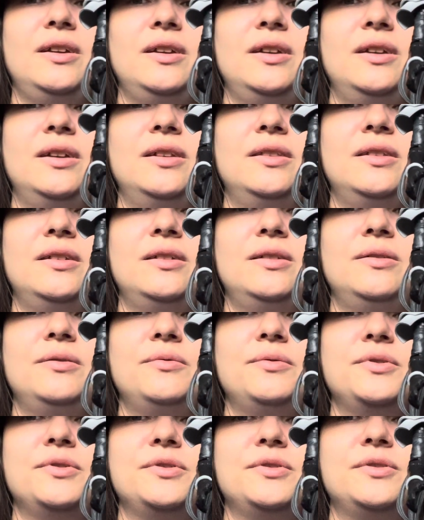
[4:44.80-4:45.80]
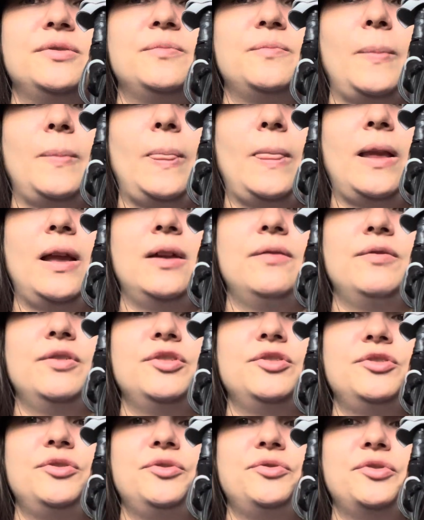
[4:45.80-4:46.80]
and then it was Advent
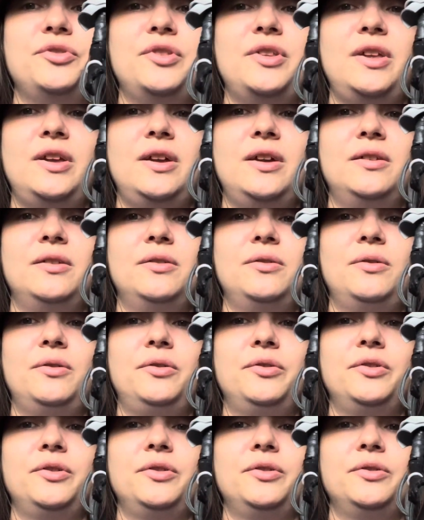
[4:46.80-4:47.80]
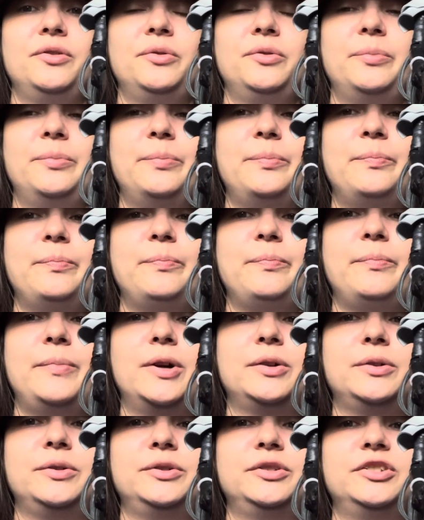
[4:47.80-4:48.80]
Children that added all the little
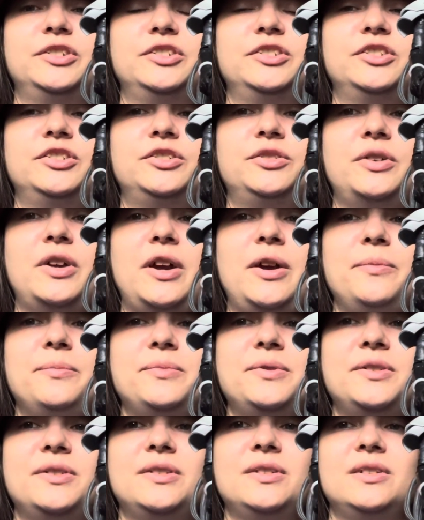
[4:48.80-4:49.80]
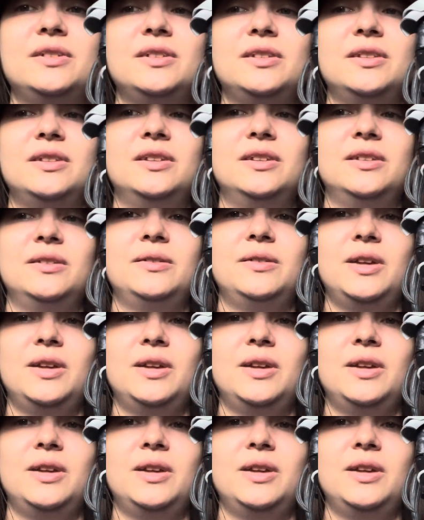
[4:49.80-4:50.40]
buckles and straps that